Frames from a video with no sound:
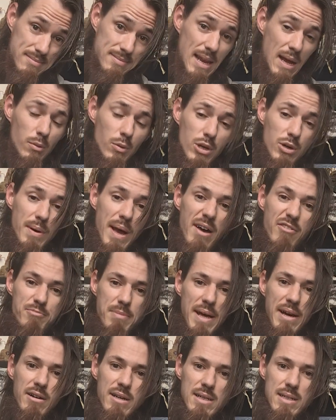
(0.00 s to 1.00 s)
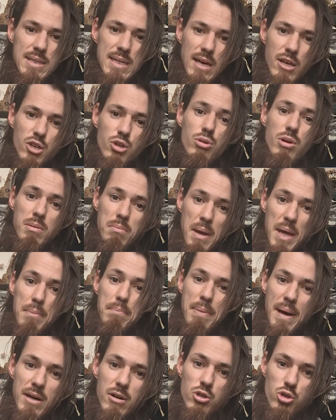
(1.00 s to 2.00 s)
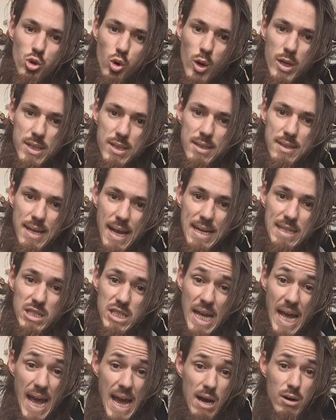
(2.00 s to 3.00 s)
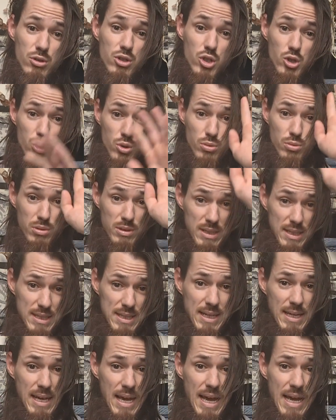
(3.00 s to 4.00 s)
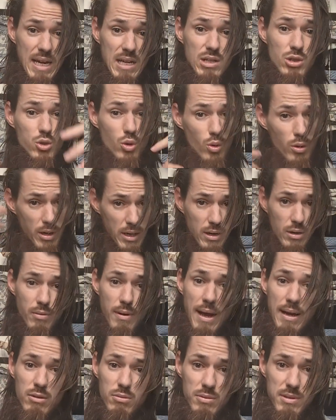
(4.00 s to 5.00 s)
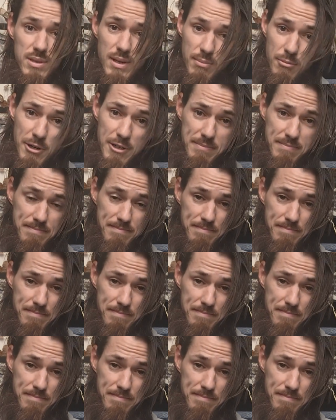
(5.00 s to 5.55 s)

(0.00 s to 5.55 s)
And when you have better intel, you can make better choices as to how to disengage or interact with someone.